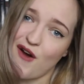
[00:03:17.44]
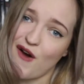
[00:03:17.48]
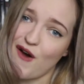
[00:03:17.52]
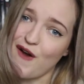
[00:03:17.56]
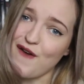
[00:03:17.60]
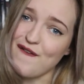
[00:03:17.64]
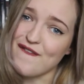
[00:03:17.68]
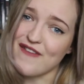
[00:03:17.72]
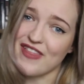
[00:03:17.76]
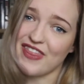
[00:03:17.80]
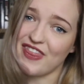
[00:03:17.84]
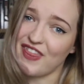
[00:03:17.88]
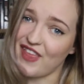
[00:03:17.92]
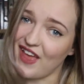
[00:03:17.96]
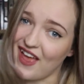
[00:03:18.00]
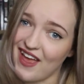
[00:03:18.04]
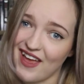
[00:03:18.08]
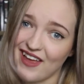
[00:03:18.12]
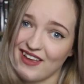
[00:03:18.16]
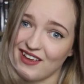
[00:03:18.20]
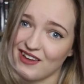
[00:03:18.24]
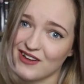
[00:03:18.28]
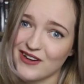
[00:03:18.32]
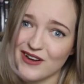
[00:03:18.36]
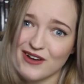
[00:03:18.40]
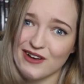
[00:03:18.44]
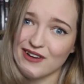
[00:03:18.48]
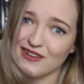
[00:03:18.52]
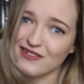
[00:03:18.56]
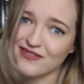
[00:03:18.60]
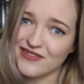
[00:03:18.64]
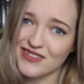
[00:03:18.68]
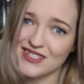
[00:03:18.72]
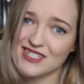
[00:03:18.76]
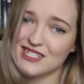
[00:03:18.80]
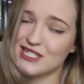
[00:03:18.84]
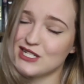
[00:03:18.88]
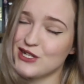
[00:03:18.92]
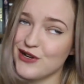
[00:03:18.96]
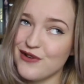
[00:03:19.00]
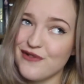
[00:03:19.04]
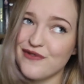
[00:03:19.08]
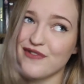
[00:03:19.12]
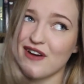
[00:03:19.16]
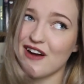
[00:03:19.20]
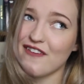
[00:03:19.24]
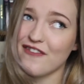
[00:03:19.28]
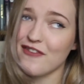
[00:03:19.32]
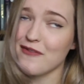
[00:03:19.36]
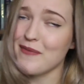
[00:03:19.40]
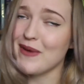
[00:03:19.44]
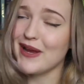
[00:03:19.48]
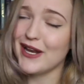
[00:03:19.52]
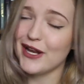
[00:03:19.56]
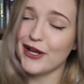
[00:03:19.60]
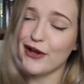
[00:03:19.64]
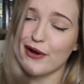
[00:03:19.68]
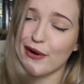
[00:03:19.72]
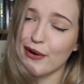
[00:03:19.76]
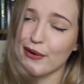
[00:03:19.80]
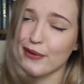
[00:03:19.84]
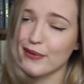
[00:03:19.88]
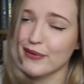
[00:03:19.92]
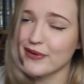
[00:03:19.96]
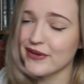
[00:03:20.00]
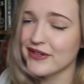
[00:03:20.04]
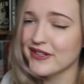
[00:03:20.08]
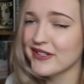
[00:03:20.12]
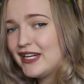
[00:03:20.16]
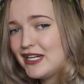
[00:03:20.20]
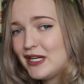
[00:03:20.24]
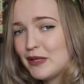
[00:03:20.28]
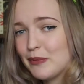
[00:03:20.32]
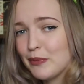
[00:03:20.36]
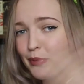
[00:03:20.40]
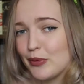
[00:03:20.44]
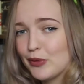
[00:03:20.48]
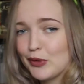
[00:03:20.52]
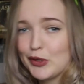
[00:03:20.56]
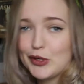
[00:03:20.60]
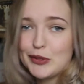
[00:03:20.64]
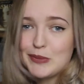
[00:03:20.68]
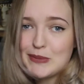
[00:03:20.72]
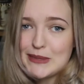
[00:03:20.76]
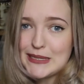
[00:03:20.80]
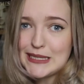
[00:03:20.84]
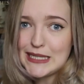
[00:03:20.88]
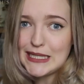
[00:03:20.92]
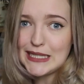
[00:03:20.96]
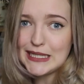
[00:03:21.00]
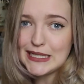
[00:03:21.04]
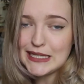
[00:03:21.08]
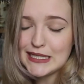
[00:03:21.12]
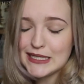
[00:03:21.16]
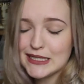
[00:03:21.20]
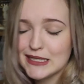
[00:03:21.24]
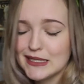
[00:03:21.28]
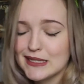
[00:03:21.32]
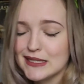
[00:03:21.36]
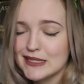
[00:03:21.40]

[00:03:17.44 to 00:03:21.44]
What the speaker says: over there, you know. It's too far for me to go. I need a broomstick.